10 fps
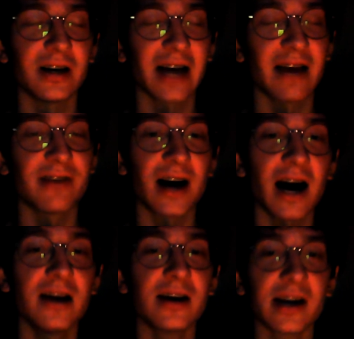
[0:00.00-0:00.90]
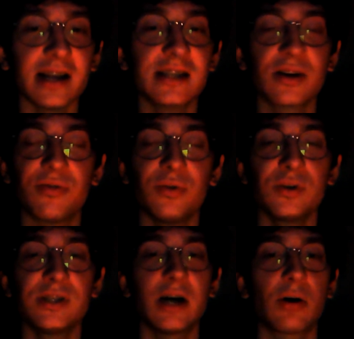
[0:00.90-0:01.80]
have higher risk of
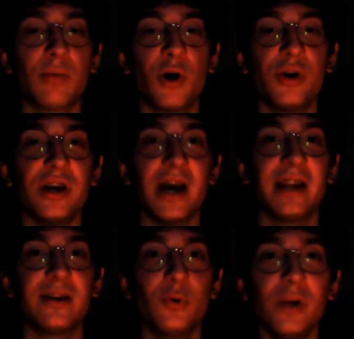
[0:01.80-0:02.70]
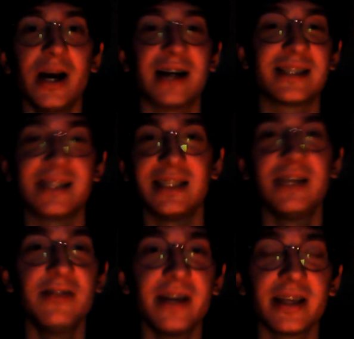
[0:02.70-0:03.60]
losing our money, and we as
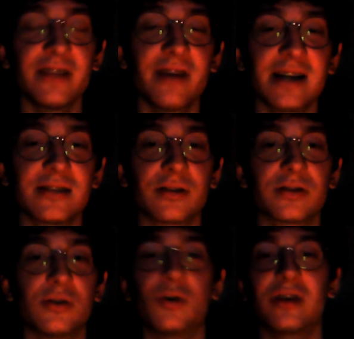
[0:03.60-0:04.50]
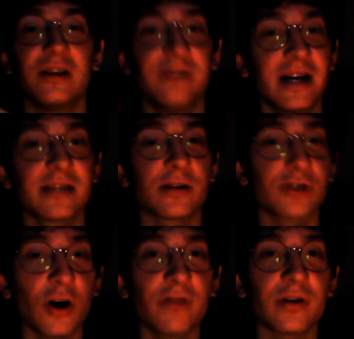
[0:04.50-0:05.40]
dividend investors or investors
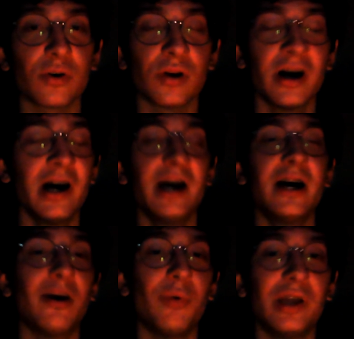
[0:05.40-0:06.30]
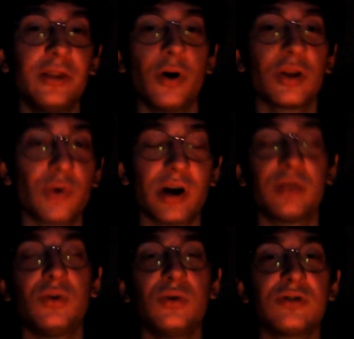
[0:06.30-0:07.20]
overall, we don't want
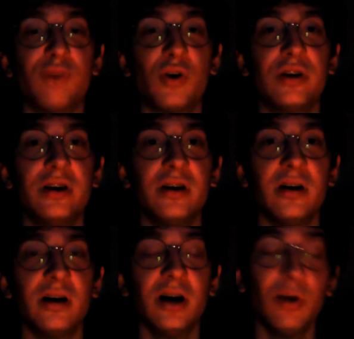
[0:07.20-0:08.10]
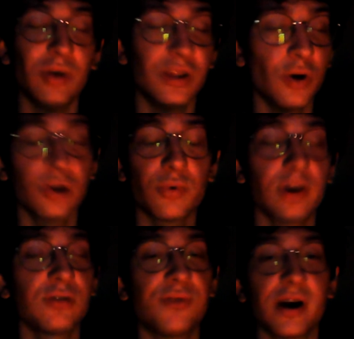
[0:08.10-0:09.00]
to lose money. We don't
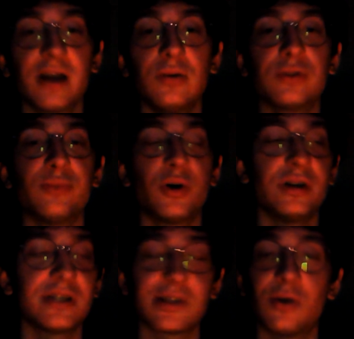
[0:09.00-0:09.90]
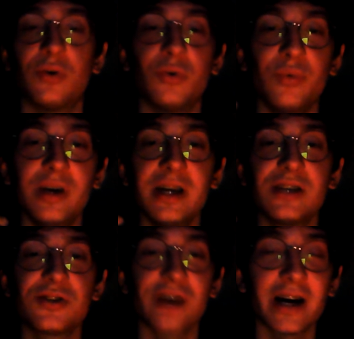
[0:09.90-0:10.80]
want to fucking lose money. So we
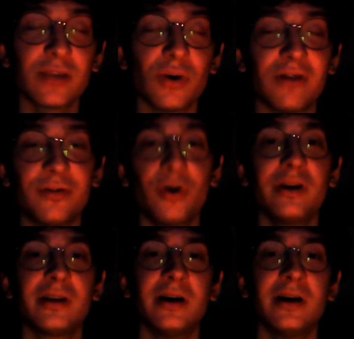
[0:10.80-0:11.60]
try to avoid